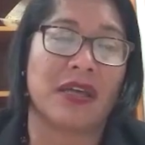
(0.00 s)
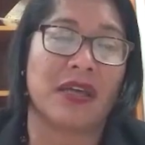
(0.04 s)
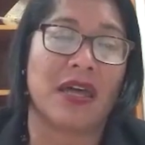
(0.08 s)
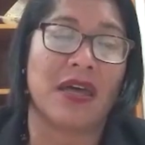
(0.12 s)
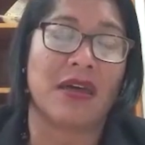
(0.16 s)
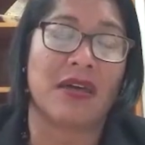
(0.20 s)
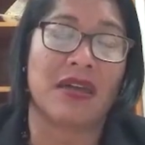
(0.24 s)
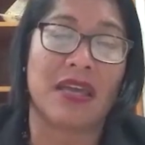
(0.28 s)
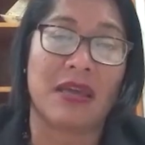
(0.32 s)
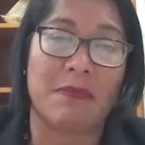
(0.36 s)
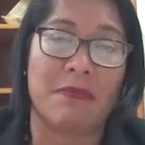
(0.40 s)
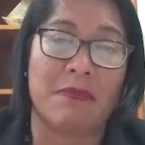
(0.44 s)

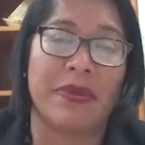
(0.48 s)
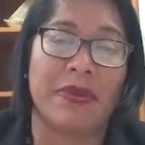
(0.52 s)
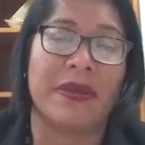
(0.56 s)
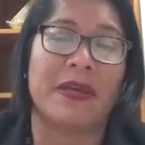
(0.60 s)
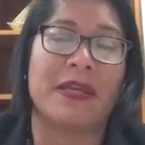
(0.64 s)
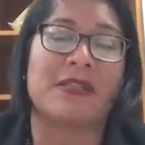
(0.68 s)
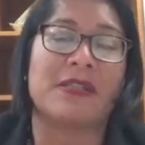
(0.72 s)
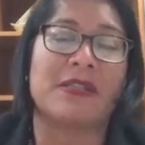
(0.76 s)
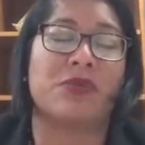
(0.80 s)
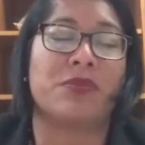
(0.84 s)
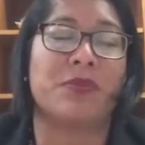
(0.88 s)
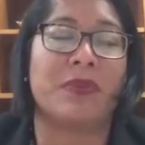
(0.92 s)

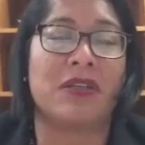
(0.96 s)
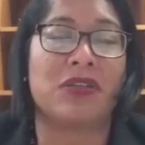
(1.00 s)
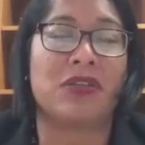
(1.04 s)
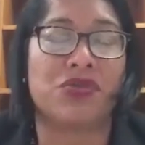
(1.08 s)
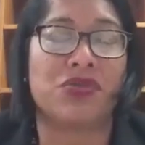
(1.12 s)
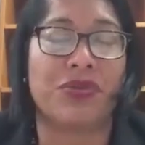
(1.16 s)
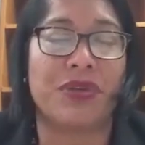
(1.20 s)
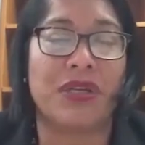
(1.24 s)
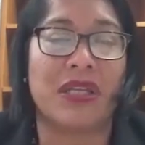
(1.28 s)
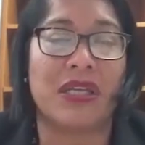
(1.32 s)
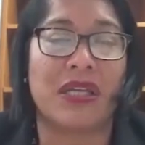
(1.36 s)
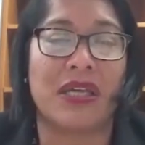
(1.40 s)
MPs will be
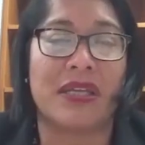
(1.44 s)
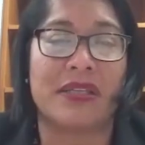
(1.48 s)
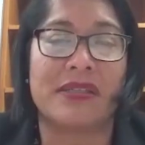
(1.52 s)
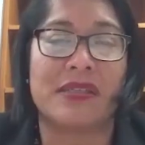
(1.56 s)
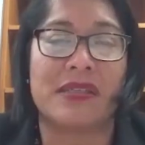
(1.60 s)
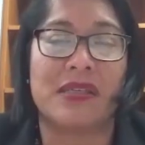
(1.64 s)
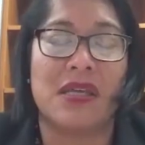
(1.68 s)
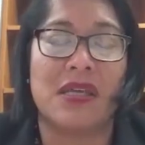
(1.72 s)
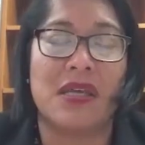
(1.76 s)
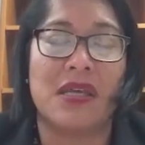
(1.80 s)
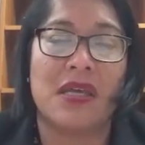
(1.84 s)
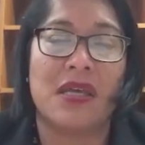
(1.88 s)
joining
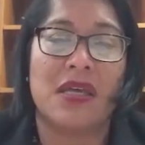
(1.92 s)
us.